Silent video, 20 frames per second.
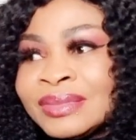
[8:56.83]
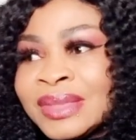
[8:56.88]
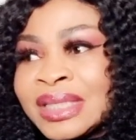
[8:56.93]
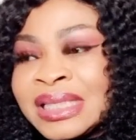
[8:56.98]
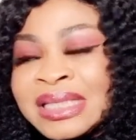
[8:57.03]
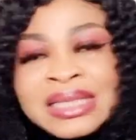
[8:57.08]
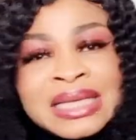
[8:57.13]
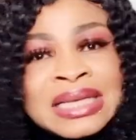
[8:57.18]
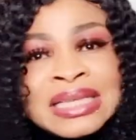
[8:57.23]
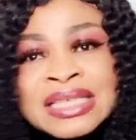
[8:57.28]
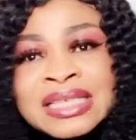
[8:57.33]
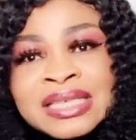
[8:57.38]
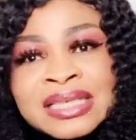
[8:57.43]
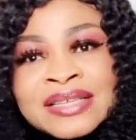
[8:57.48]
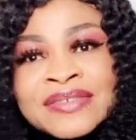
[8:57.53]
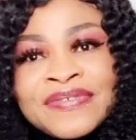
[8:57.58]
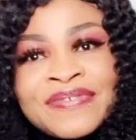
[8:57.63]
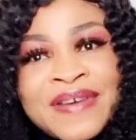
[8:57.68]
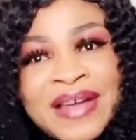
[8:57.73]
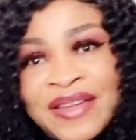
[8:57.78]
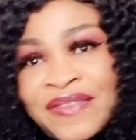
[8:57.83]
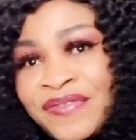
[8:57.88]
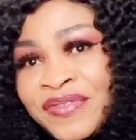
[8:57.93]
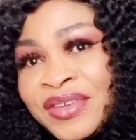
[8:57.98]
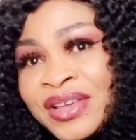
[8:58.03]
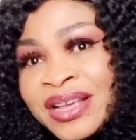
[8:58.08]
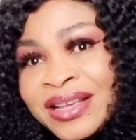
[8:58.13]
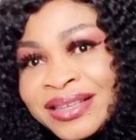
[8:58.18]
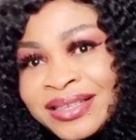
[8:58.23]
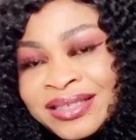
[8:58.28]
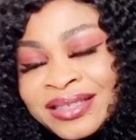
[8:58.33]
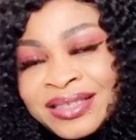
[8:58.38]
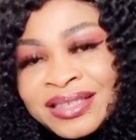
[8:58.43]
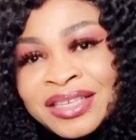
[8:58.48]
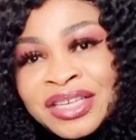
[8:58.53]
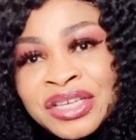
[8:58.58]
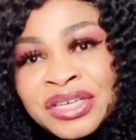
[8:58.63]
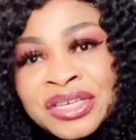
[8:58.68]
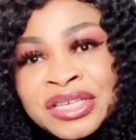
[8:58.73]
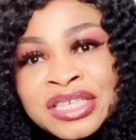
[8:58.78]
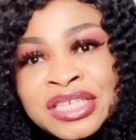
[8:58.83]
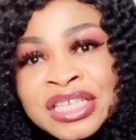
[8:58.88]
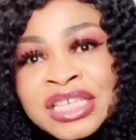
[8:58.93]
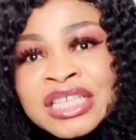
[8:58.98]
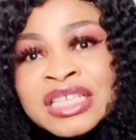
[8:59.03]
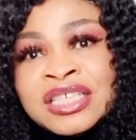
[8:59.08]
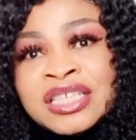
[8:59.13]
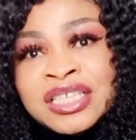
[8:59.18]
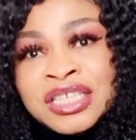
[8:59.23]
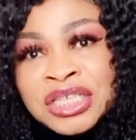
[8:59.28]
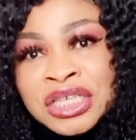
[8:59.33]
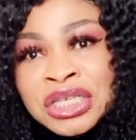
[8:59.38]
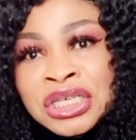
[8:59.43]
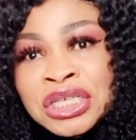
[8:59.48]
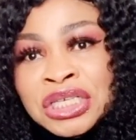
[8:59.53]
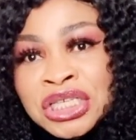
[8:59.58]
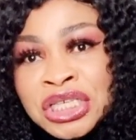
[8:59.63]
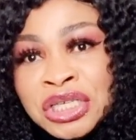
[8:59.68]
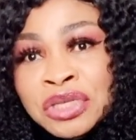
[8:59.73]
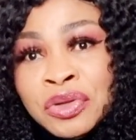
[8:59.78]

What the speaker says: since 5 years, she